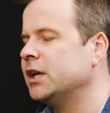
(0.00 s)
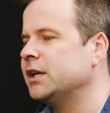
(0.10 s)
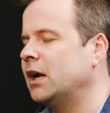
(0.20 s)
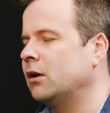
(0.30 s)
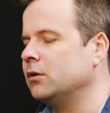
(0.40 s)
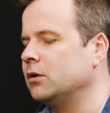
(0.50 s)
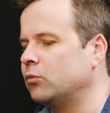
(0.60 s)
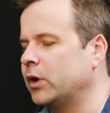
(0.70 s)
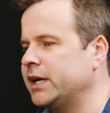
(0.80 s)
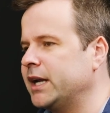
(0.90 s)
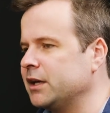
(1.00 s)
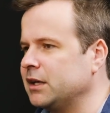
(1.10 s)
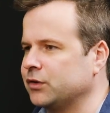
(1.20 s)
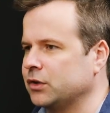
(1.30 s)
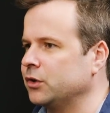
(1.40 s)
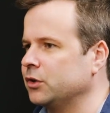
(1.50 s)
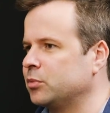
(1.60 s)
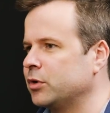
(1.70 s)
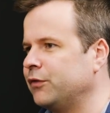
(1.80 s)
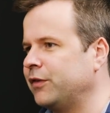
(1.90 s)
Now, right now, you have to go to their
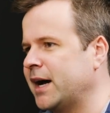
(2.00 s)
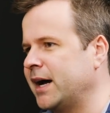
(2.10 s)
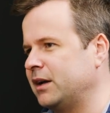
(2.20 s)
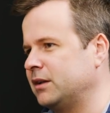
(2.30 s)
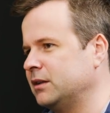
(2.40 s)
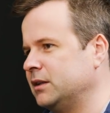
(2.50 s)
profile,